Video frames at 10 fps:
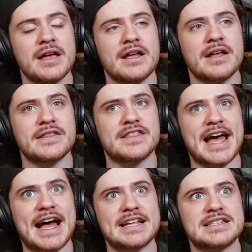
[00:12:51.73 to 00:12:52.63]

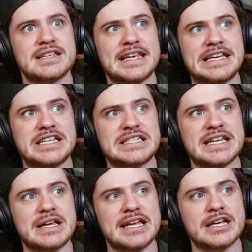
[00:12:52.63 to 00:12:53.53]
That he
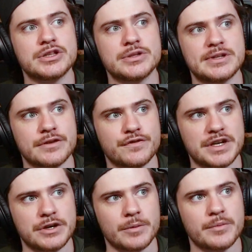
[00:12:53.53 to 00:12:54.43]
didn't include in the
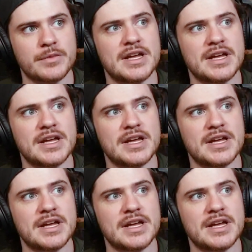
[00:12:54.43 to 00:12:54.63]
film,